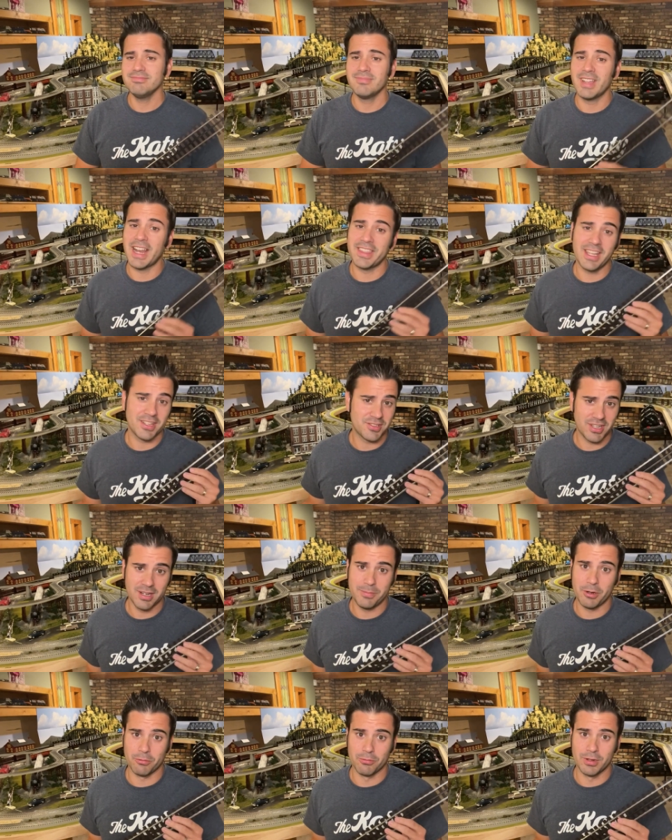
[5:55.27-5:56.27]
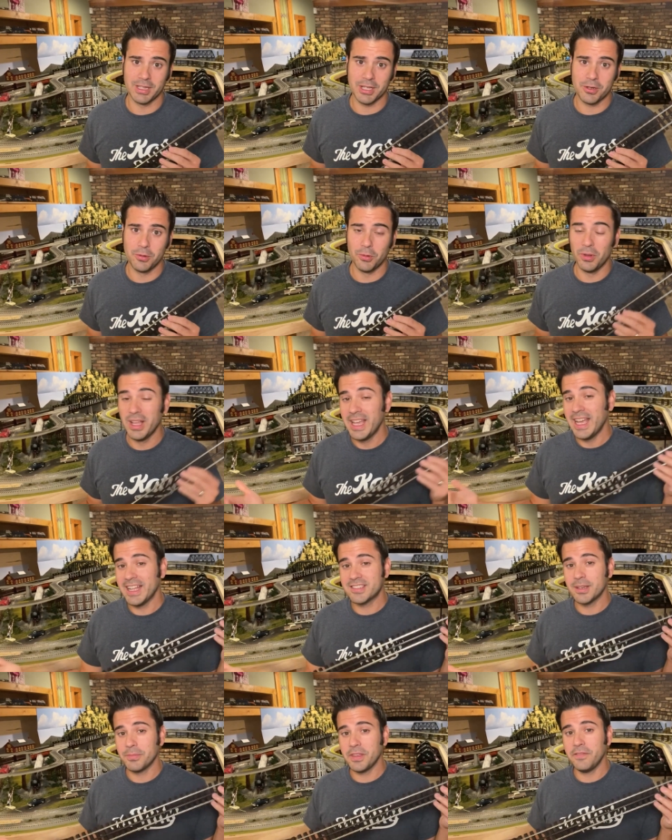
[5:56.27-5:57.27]
I think it's going to be really cool and
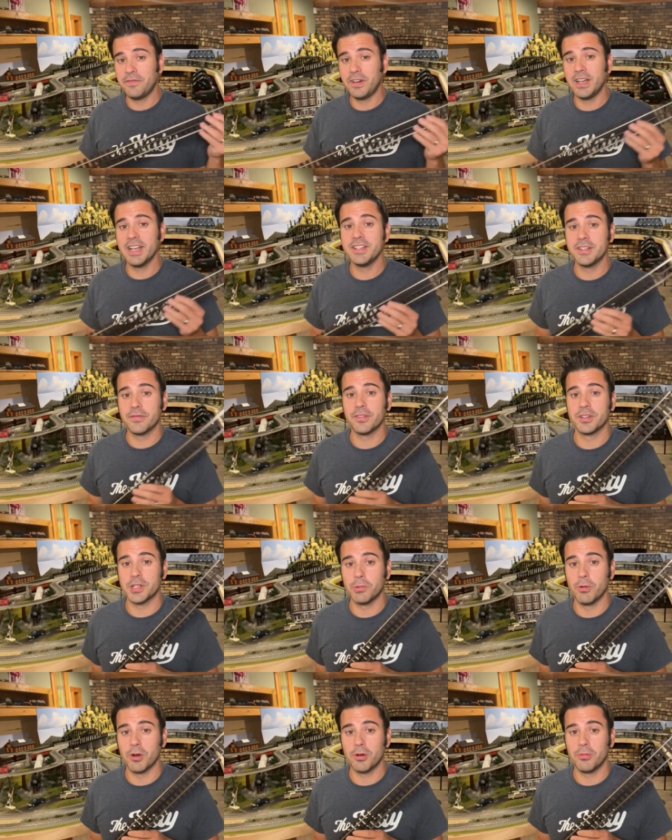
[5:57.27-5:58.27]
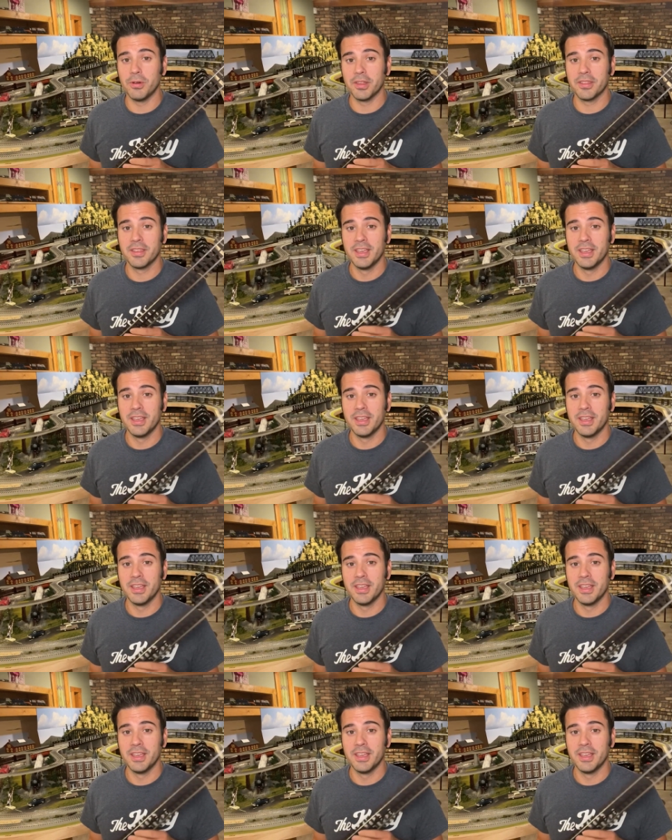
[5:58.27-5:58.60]
something fun and different to work with.